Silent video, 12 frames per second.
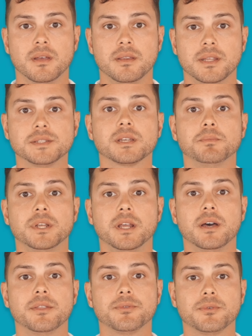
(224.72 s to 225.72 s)
This can be
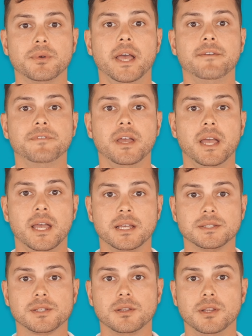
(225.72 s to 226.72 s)
done through
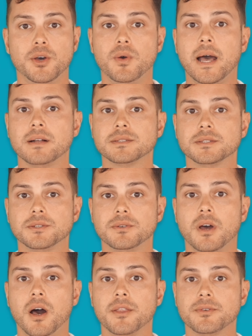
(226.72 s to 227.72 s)
FAA's Low
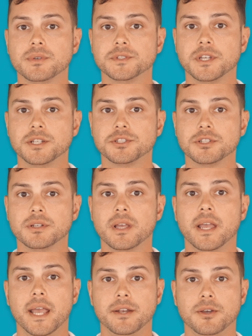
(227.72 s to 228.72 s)
Altitude Authorization
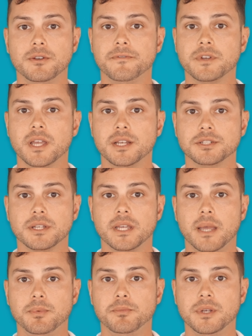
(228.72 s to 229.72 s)
and Notification
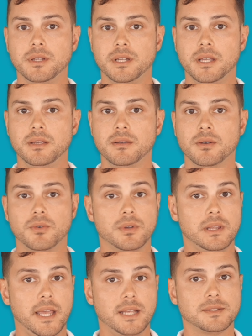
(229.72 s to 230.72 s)
Capability, or
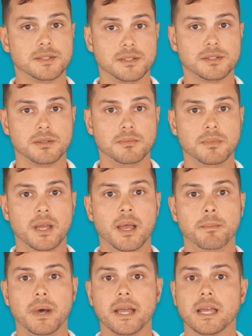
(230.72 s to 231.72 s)
LANC system,
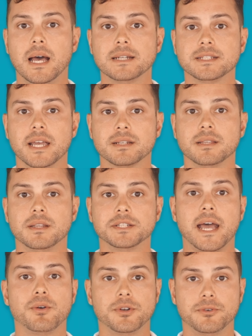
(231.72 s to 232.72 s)
by contacting the
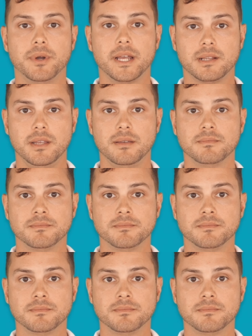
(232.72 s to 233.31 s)
tower directly.